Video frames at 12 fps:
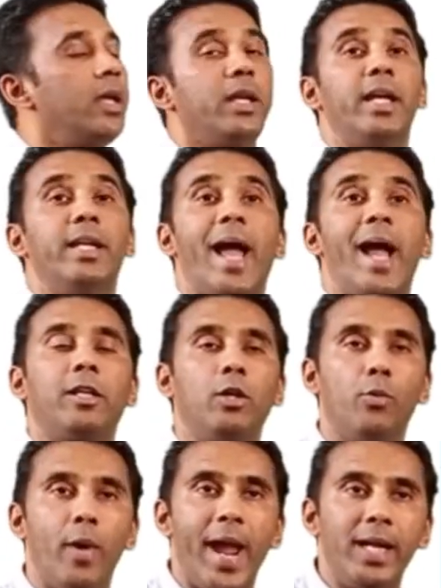
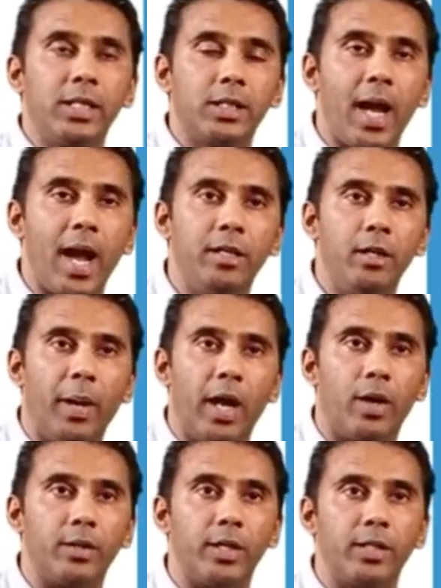inactivates the
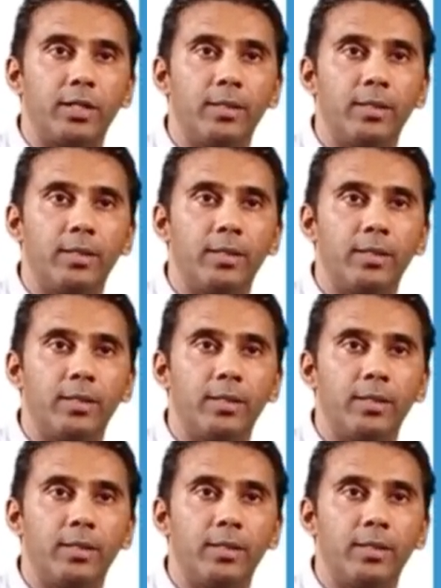antibiotics.